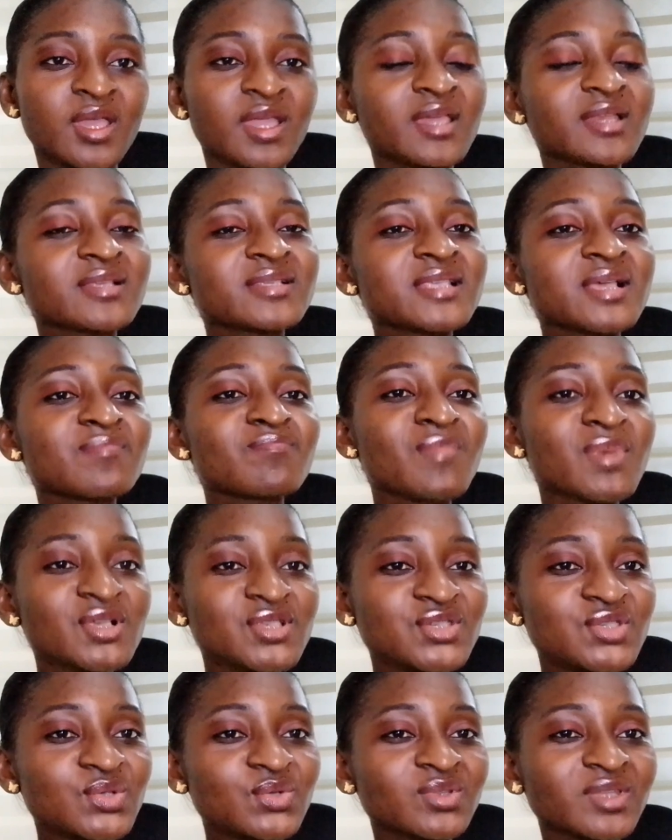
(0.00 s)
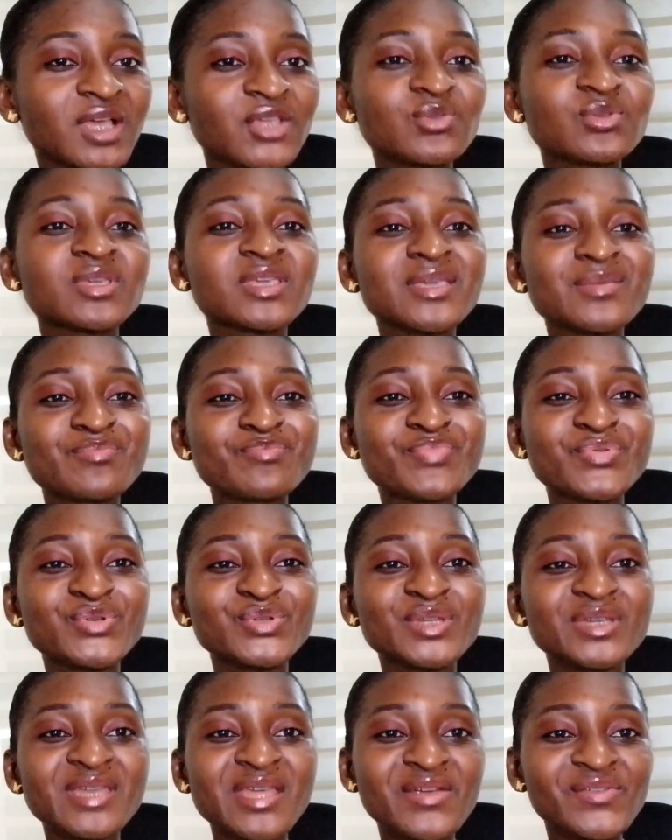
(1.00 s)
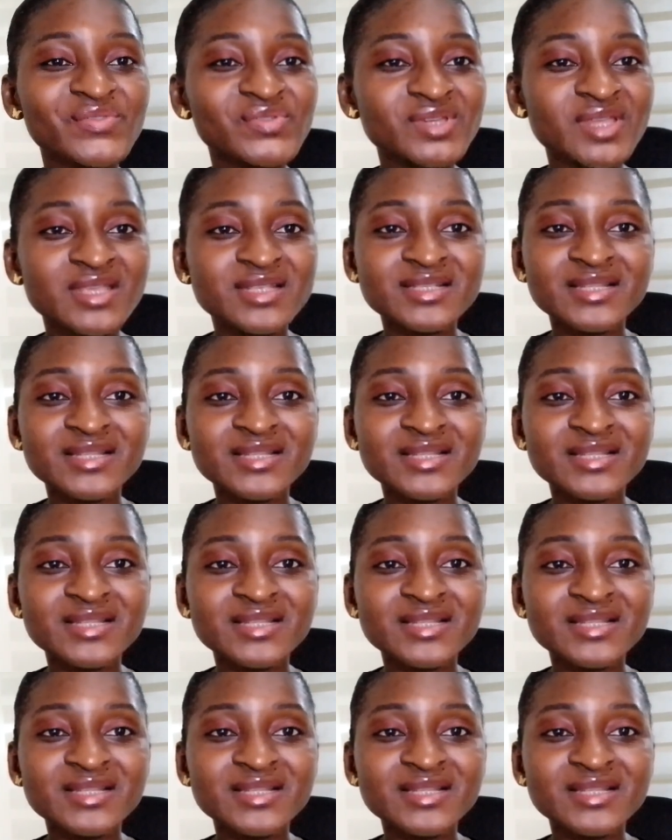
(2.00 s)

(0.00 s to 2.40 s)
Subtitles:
It is a muscle that you keep building every day.